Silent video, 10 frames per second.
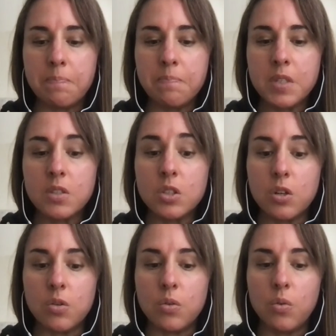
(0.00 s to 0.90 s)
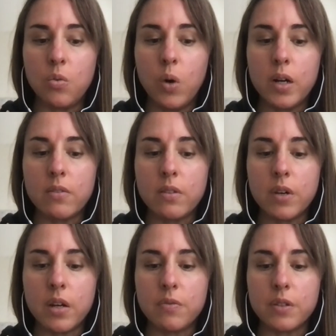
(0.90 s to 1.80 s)
So one of the
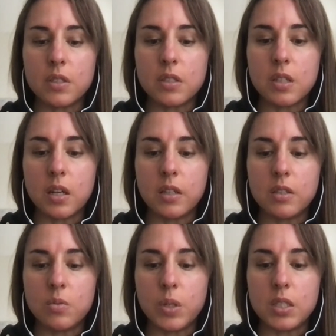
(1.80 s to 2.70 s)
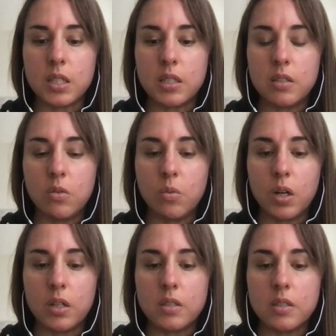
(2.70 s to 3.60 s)
very first studies we did
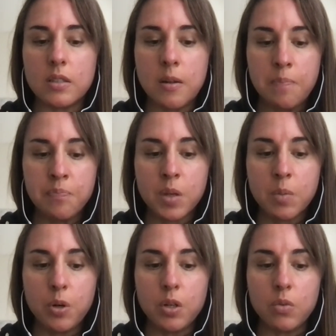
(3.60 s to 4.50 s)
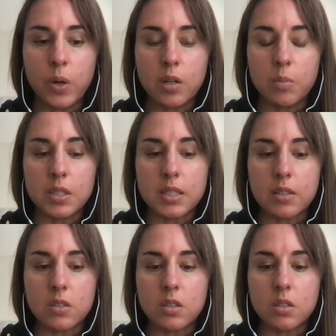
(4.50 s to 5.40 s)
was put wearable
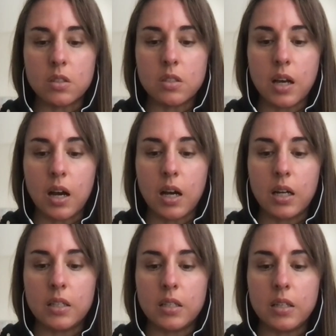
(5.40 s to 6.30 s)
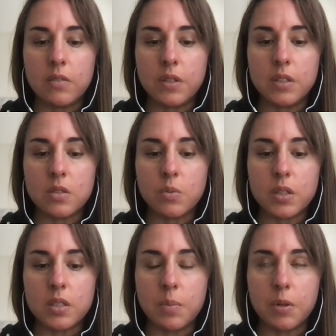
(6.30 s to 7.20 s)
sensors on infants
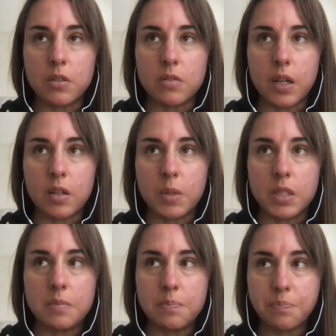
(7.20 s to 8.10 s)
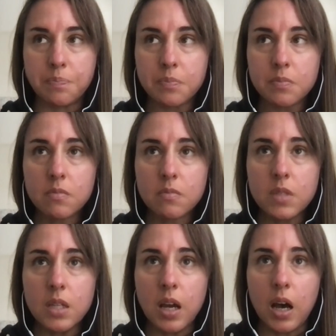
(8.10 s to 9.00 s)
with typical development.
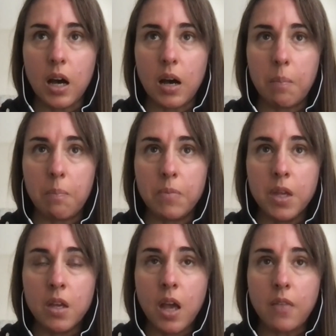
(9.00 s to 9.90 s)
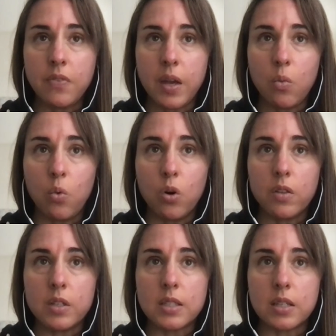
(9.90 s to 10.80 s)
And they wore
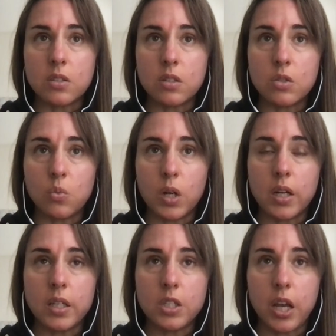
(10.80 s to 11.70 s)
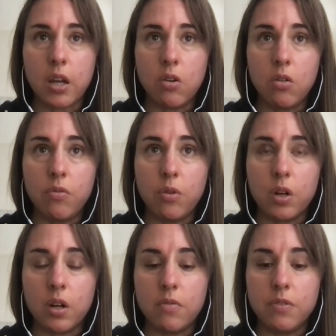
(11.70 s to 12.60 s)
the sensors, one on each ankle,
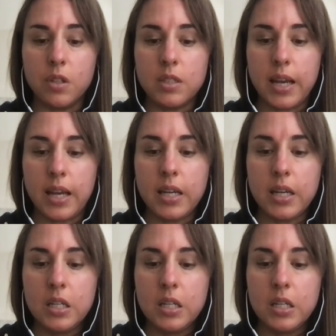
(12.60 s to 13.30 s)
for a full day.